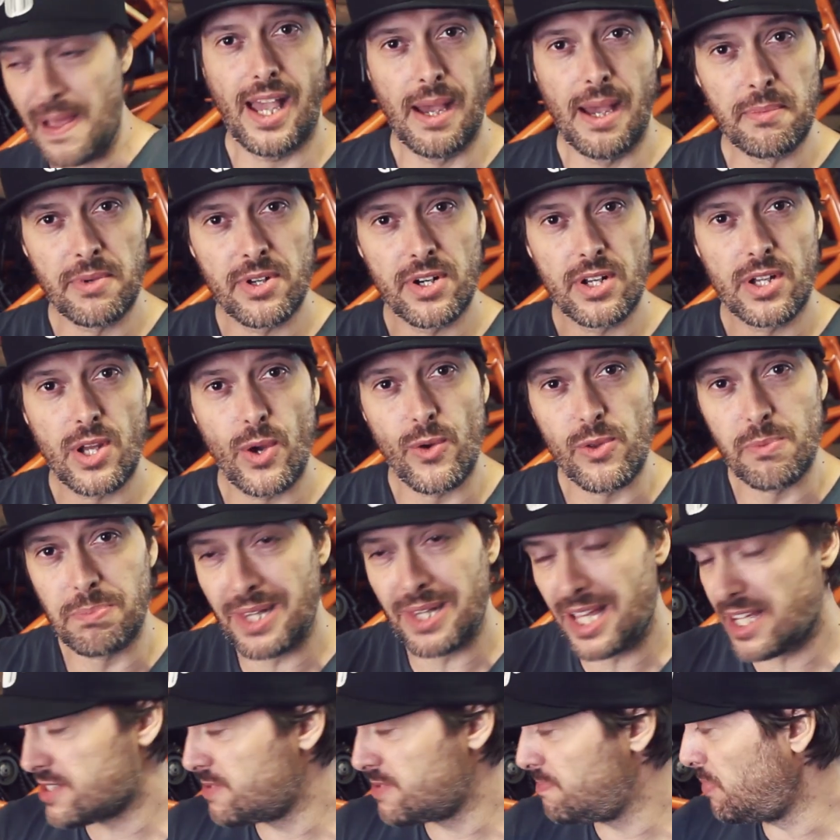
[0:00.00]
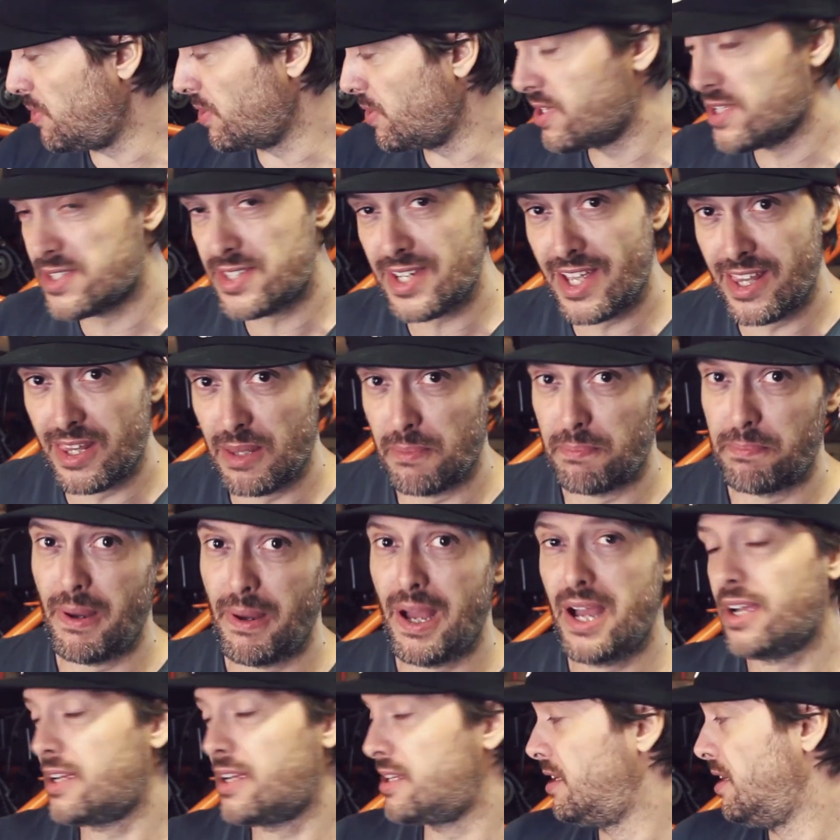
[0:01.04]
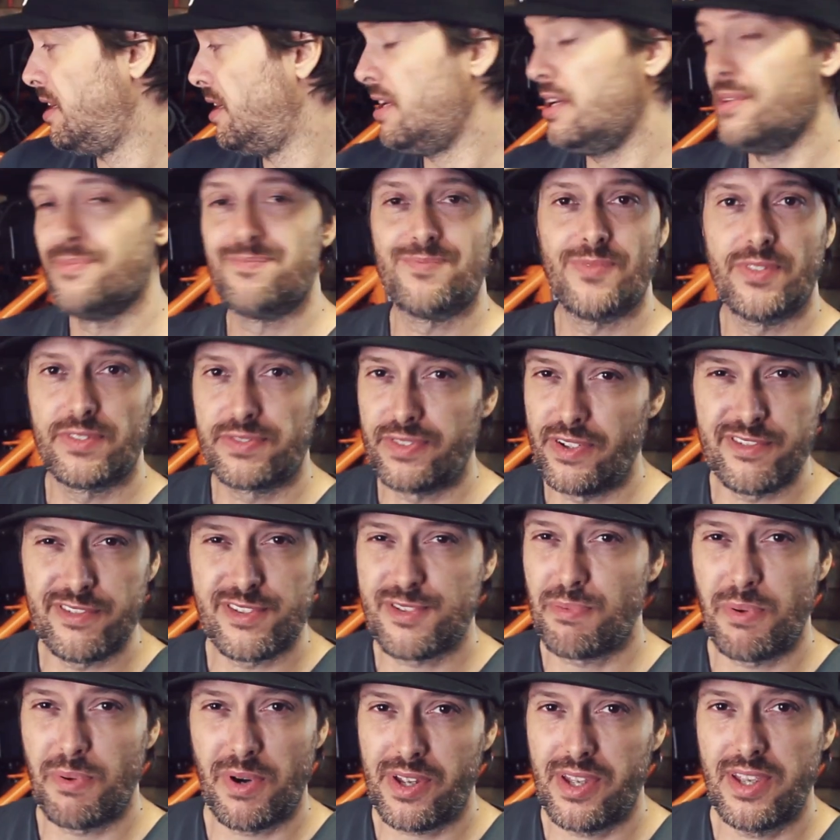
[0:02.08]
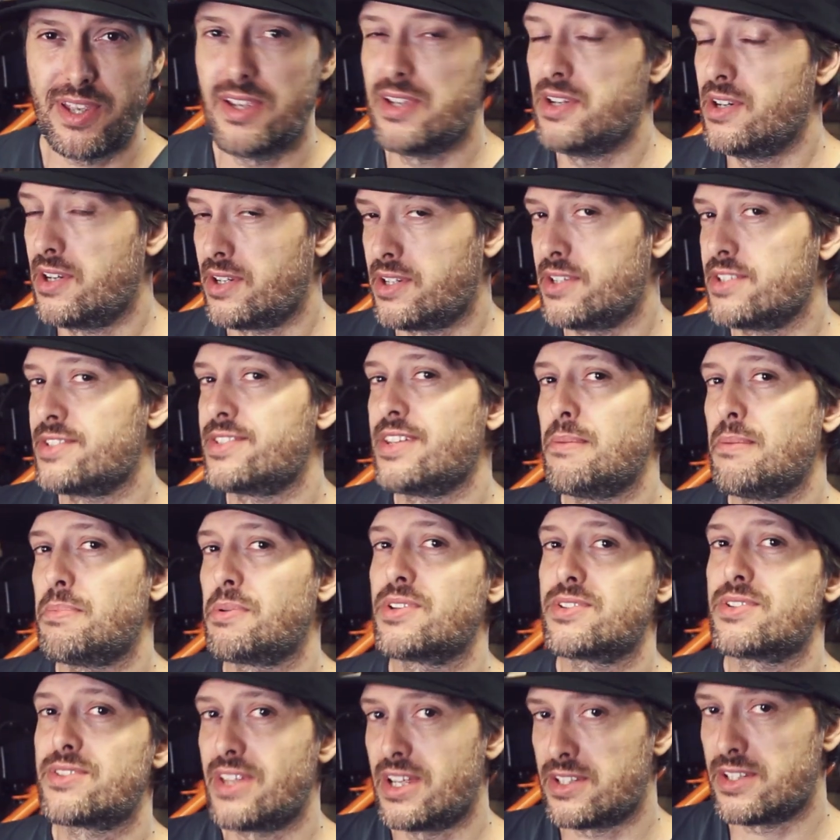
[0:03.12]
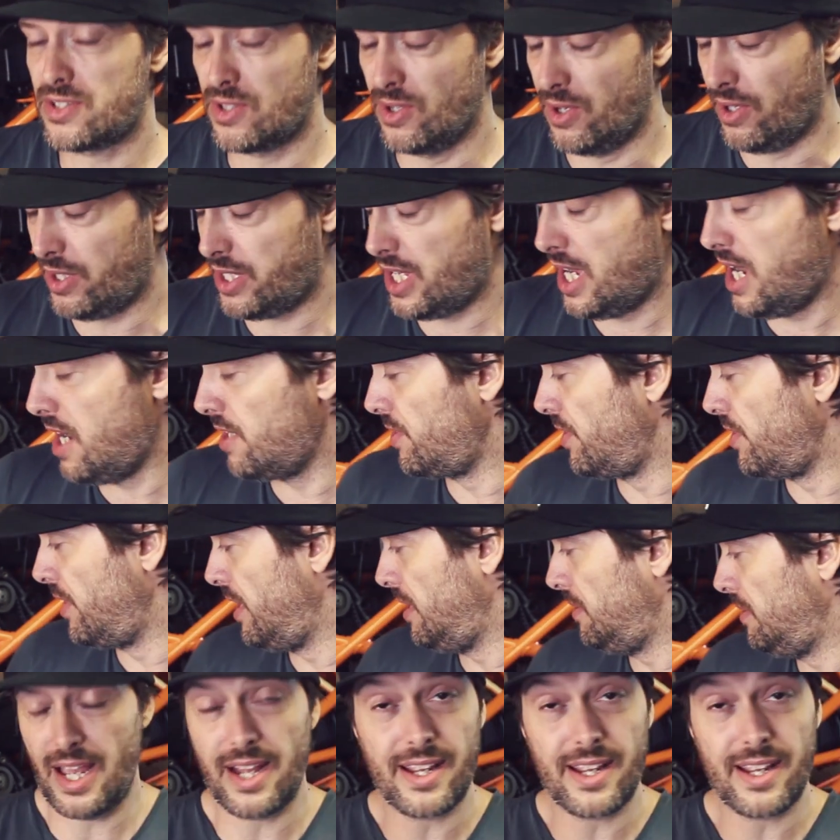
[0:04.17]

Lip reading: I'm gonna go with black sprockets at the back Front sprocket you're not going to see because that's got a guard on it.